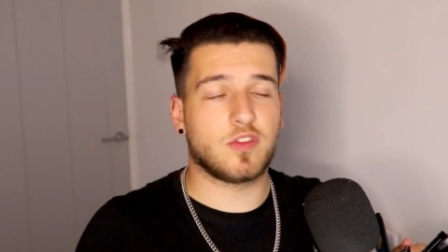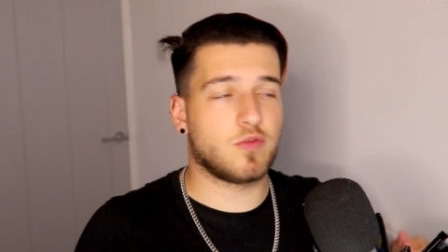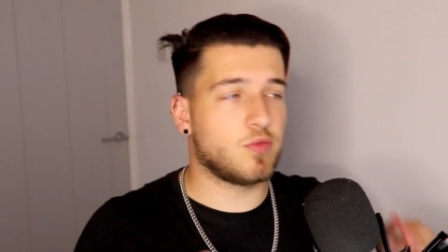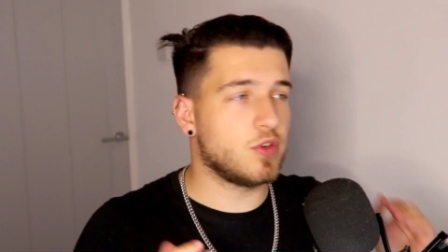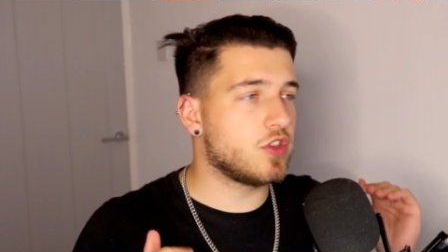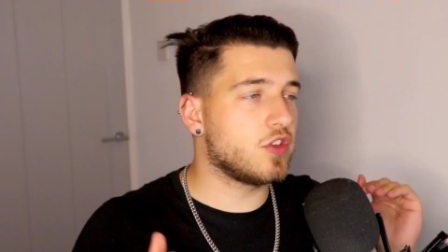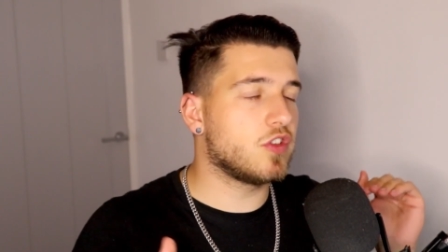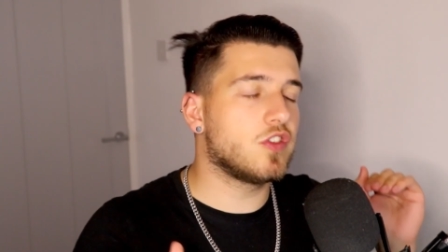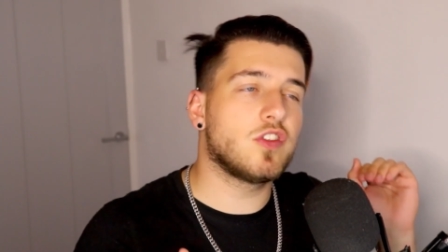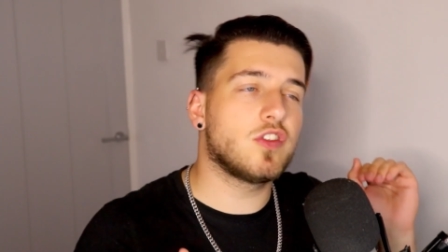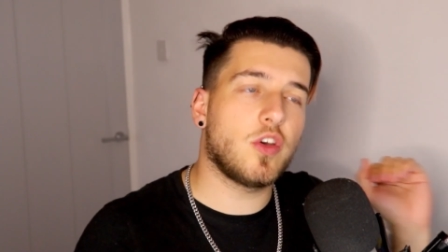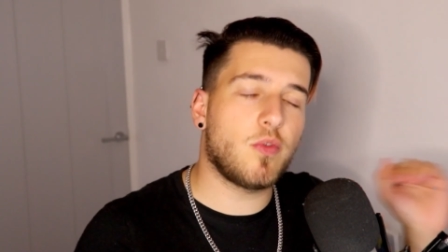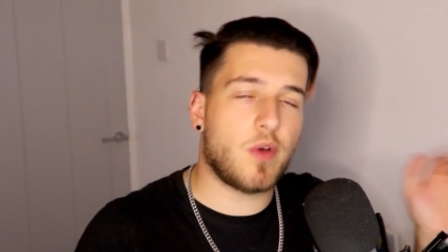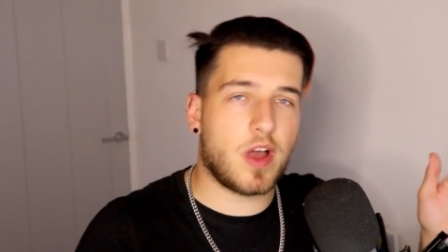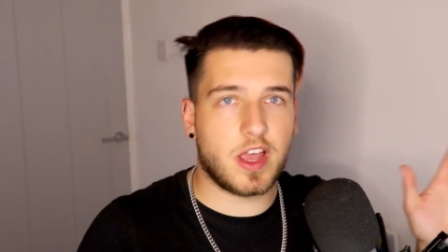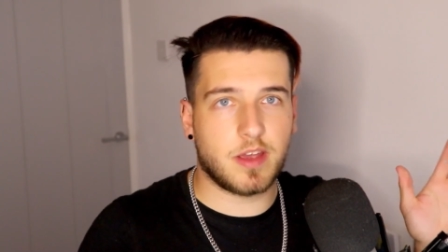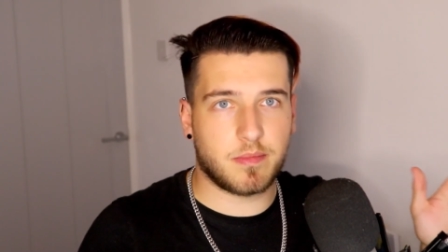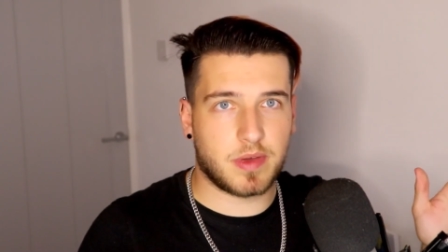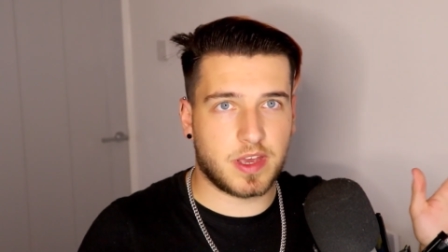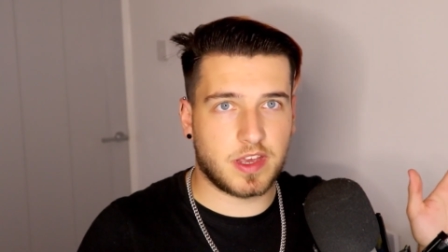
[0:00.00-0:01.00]
which is so
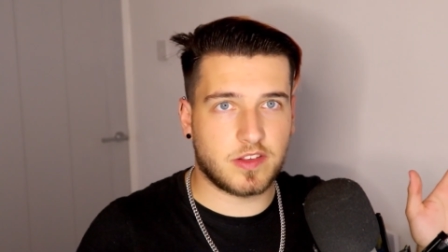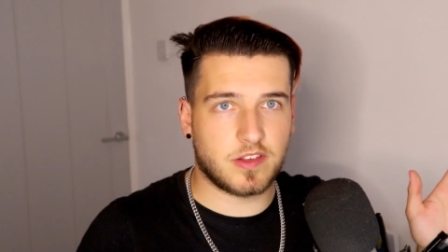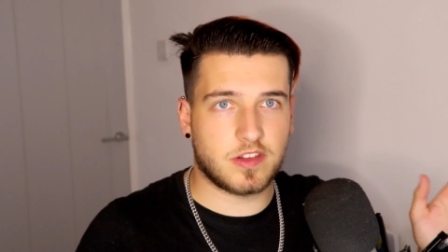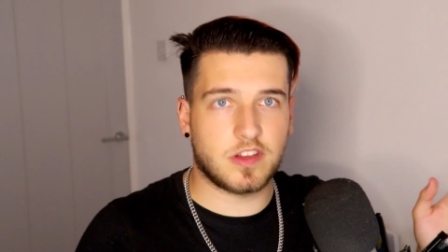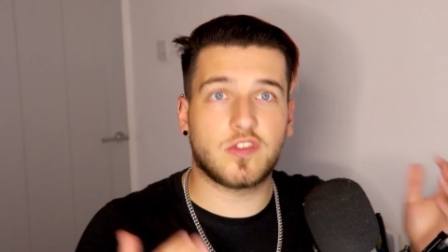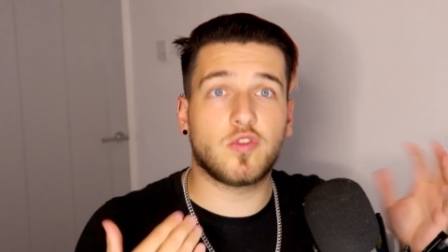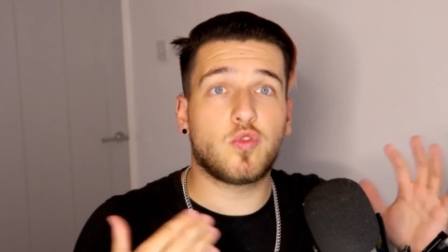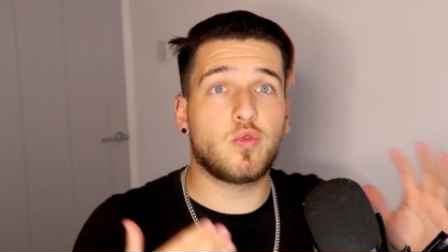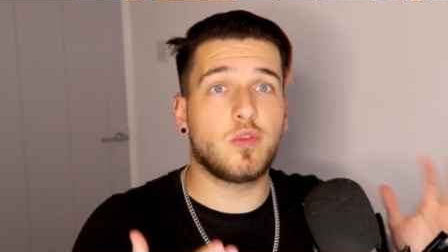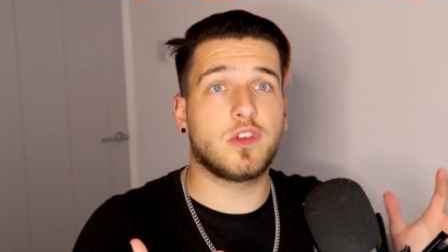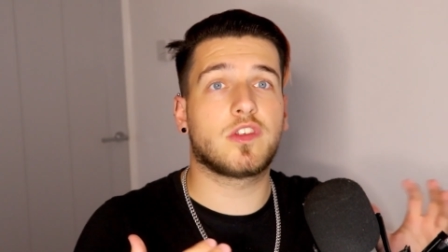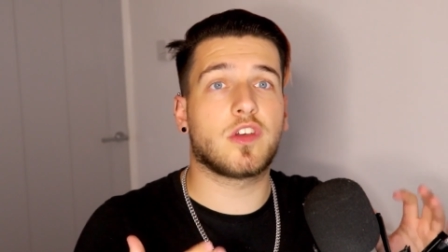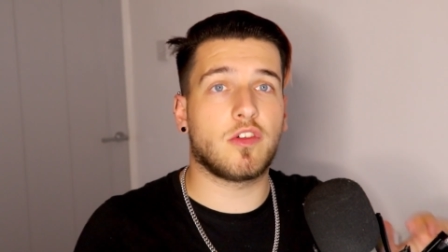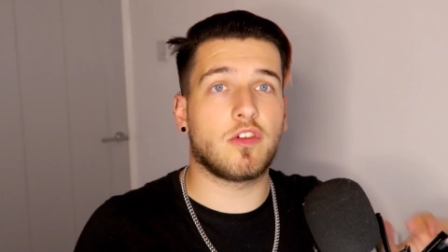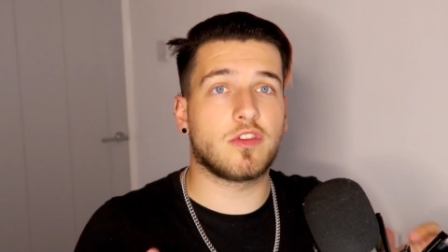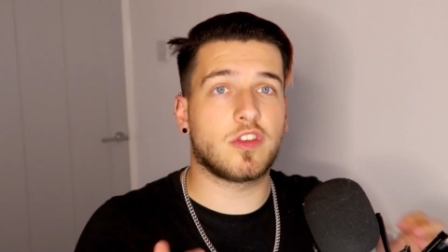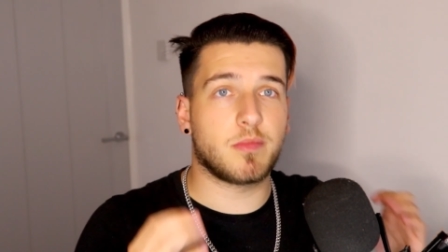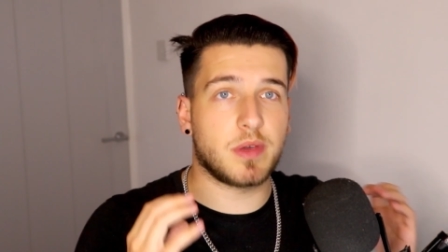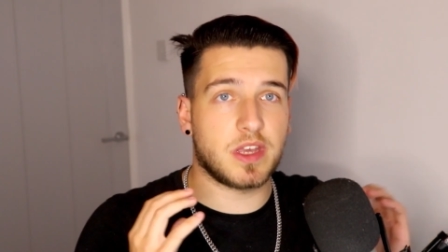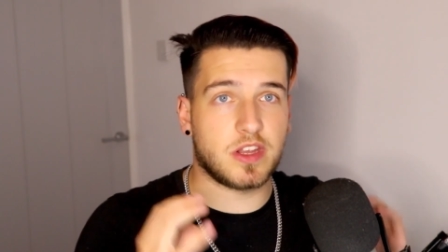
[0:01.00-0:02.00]
high-paced, is always going
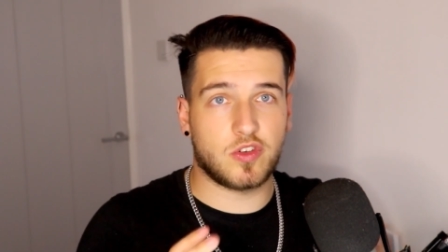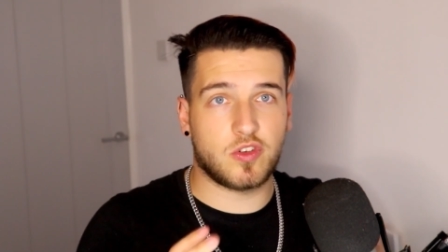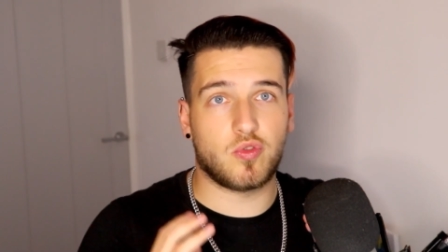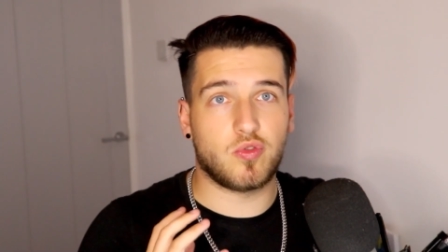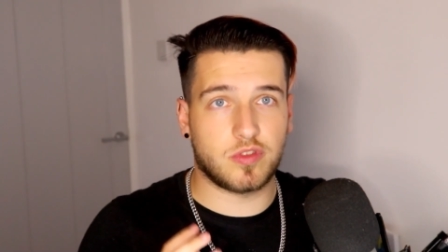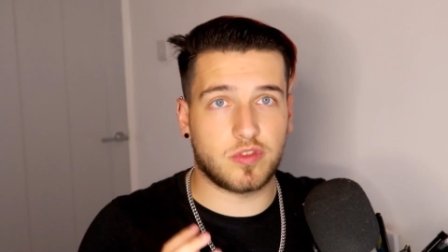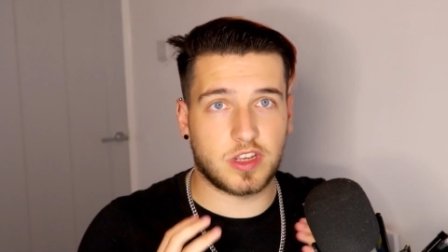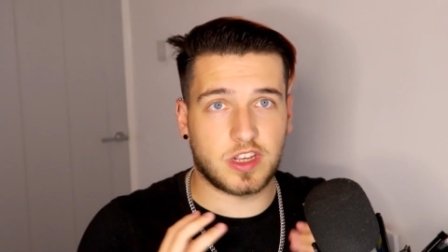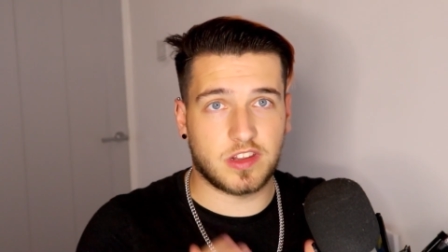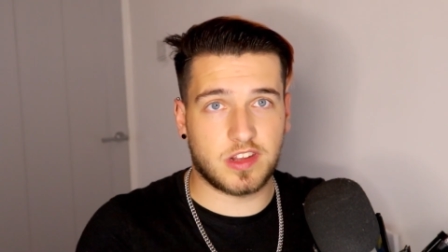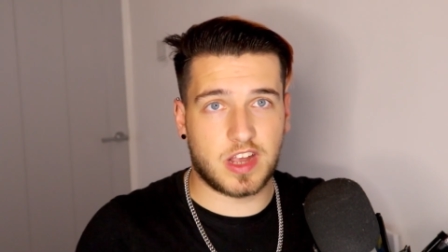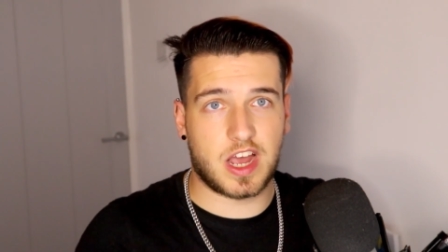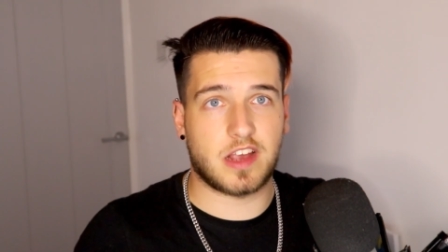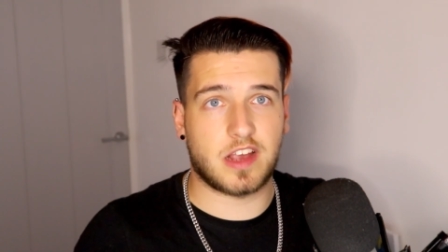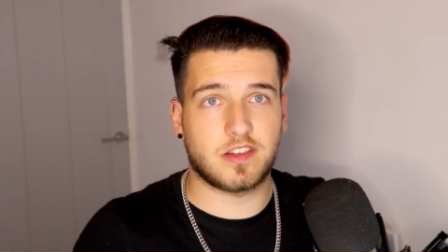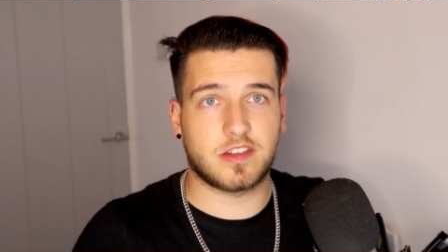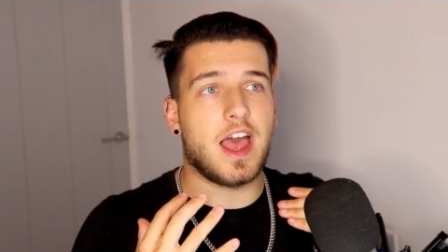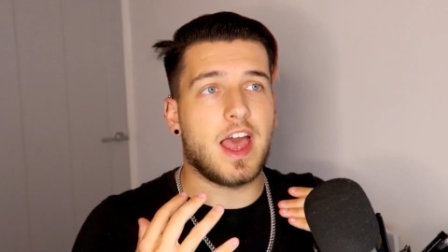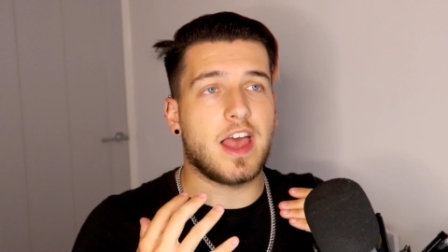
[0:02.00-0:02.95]
to be a daunting task,